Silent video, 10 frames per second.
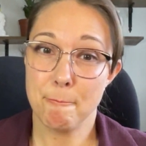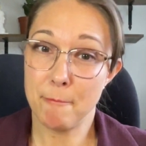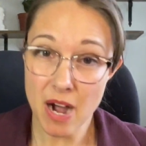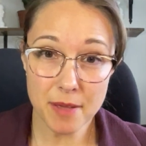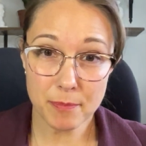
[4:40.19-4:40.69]

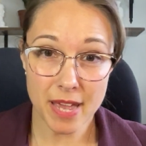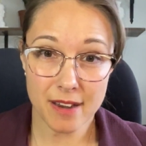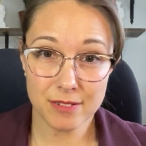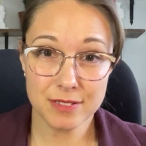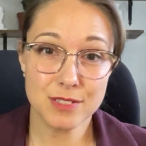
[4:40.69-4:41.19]
by
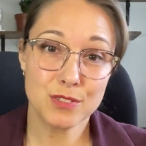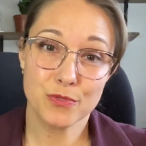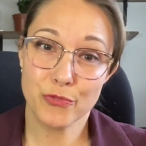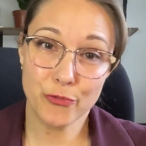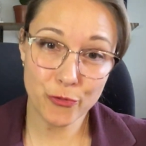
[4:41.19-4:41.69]
parents,
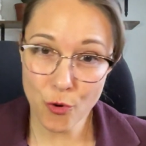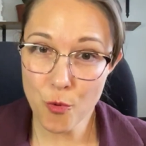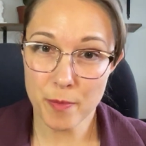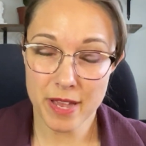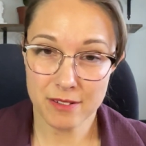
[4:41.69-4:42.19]

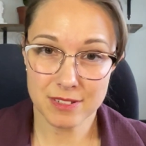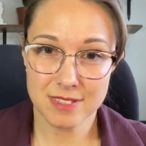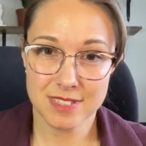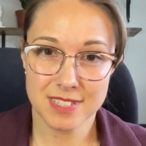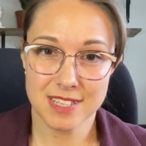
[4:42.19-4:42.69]
for
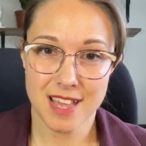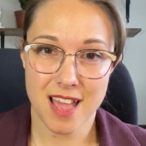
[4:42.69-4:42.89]
parents.